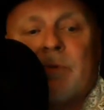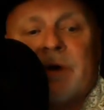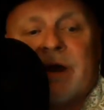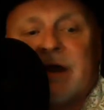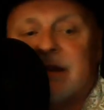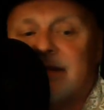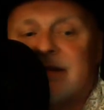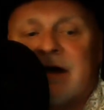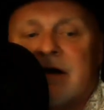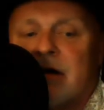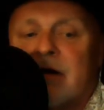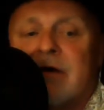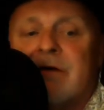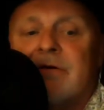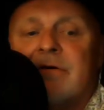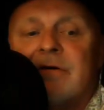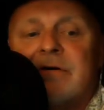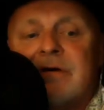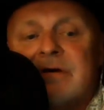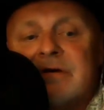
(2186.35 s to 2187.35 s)
it
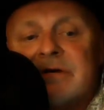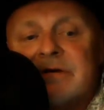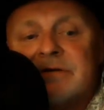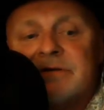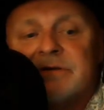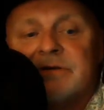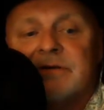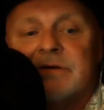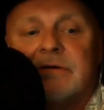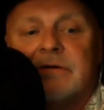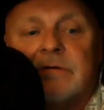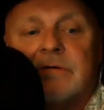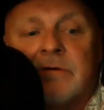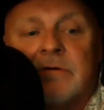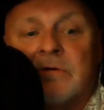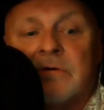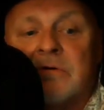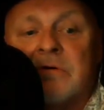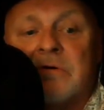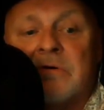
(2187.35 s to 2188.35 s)
does.
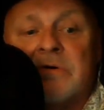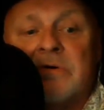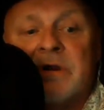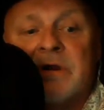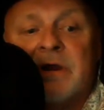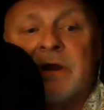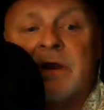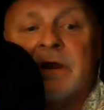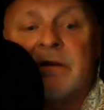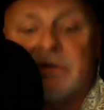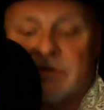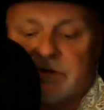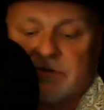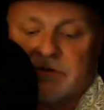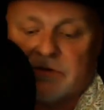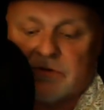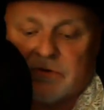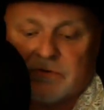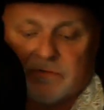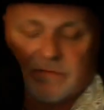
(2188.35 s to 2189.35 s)
On and
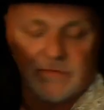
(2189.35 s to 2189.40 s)
on,